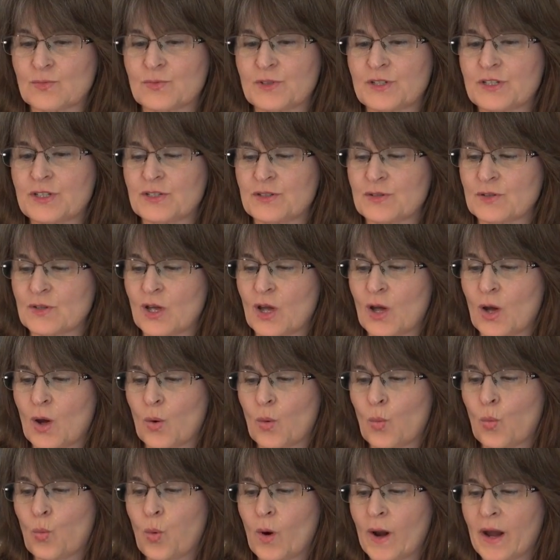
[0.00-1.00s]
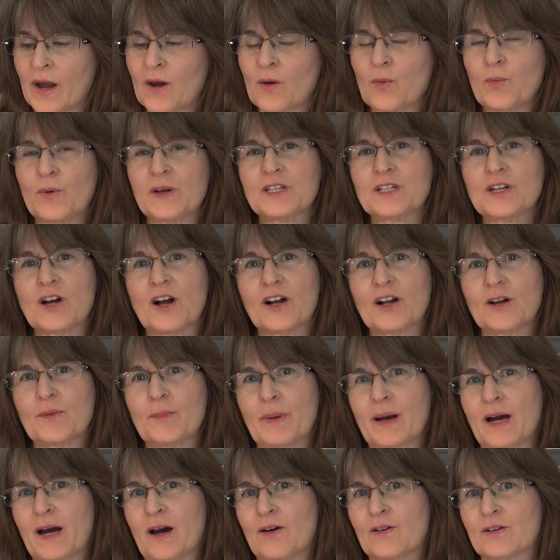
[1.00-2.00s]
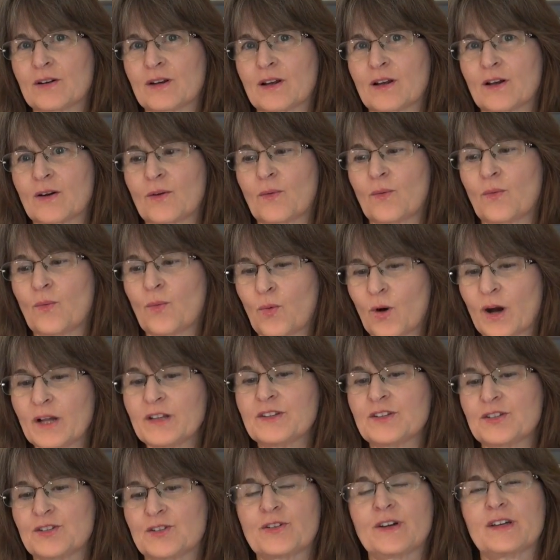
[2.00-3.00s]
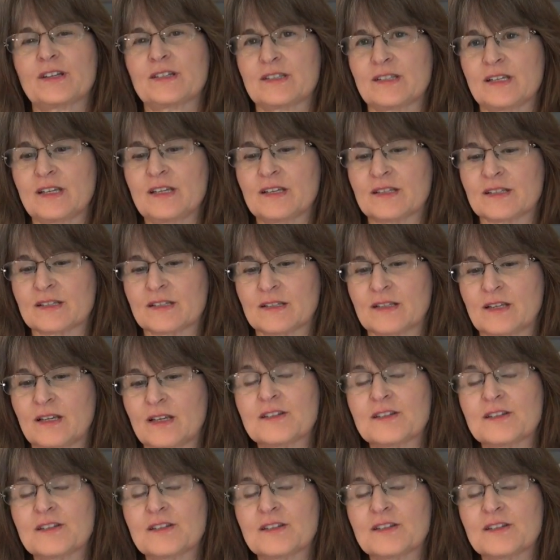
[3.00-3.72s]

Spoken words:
which is where we talk about what stress is.